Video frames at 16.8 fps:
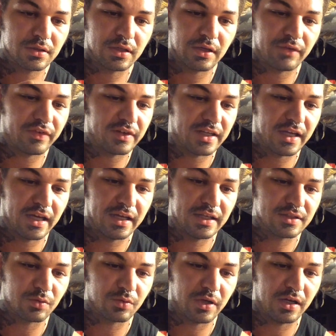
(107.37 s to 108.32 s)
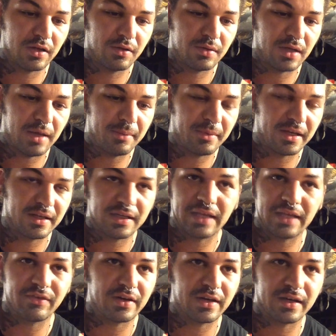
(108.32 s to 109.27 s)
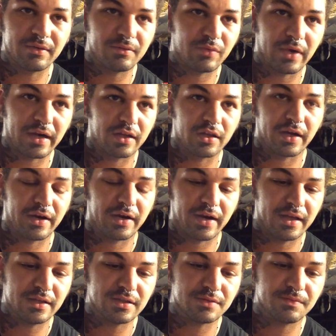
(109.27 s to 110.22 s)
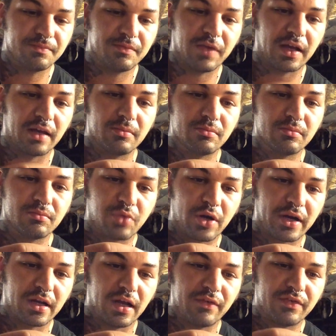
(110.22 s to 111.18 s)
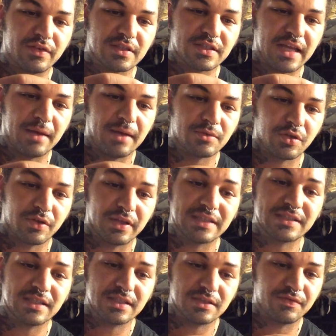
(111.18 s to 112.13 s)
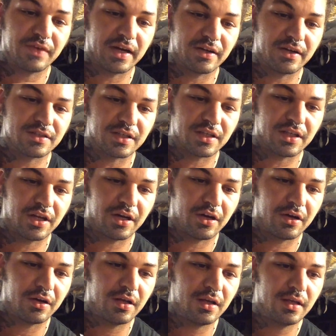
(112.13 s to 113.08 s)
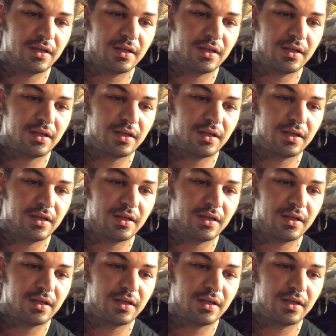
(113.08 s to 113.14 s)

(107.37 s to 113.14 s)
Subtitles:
And if it does, well, I mean, even regular airheads fucking break off and snap. So this is very secure.